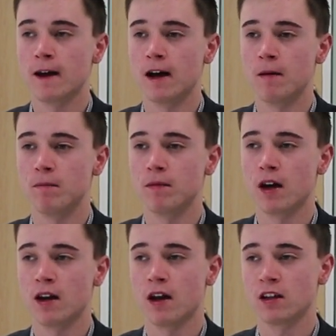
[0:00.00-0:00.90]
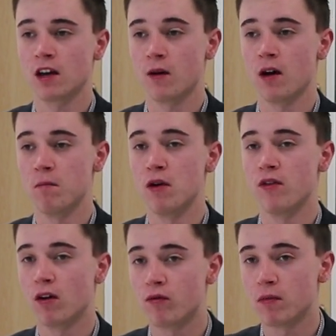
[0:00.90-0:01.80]
And
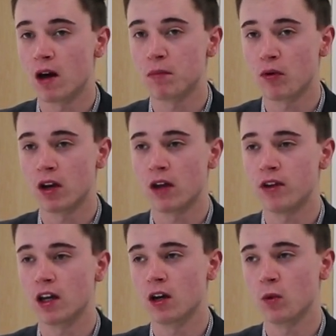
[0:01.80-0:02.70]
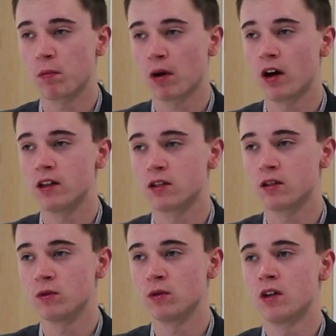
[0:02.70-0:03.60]
moving on from that point, if you're going to apply
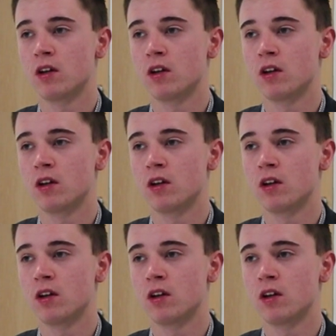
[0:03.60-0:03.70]
to